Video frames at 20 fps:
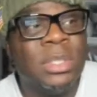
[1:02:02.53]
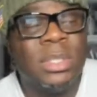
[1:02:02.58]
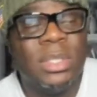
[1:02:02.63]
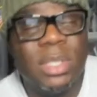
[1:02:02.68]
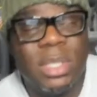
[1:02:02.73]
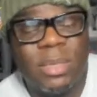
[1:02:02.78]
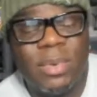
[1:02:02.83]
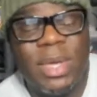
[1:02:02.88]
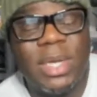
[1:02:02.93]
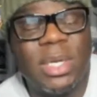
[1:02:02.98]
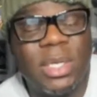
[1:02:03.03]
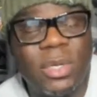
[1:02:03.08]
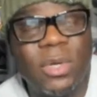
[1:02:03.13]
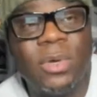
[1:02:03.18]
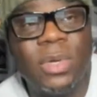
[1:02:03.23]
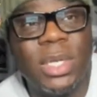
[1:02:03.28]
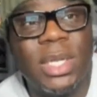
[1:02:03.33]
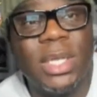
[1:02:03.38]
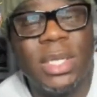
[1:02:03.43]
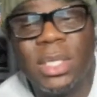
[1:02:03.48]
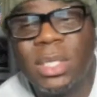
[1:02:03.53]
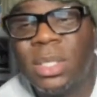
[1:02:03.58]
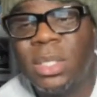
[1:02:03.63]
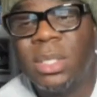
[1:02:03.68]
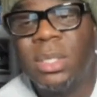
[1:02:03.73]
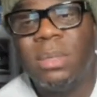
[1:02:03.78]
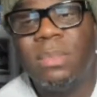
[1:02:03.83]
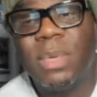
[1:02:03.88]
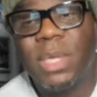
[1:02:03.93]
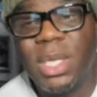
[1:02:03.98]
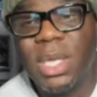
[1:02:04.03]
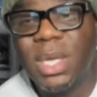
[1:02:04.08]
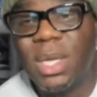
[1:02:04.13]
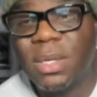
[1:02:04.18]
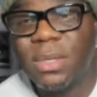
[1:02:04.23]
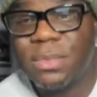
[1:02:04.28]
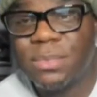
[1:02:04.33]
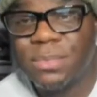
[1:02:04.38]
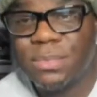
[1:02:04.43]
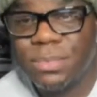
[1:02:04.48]
Anyway, Google it. But yeah,
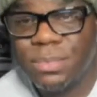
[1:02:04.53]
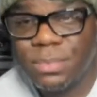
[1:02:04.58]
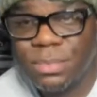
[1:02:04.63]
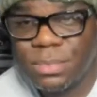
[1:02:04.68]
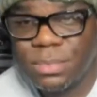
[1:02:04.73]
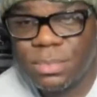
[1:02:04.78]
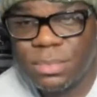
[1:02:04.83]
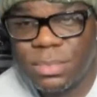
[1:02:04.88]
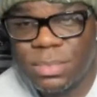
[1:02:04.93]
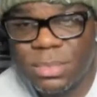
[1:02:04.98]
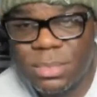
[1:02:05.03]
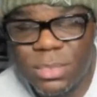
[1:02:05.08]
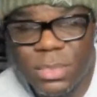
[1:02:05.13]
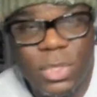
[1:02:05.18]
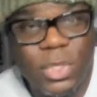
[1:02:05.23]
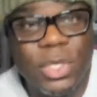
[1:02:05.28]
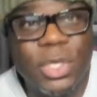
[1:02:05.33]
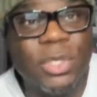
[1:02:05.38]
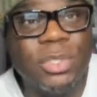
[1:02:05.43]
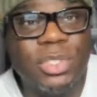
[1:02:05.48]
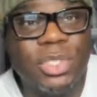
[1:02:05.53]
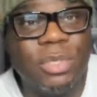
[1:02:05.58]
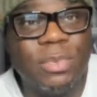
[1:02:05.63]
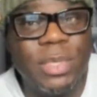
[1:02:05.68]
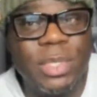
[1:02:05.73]
YouTube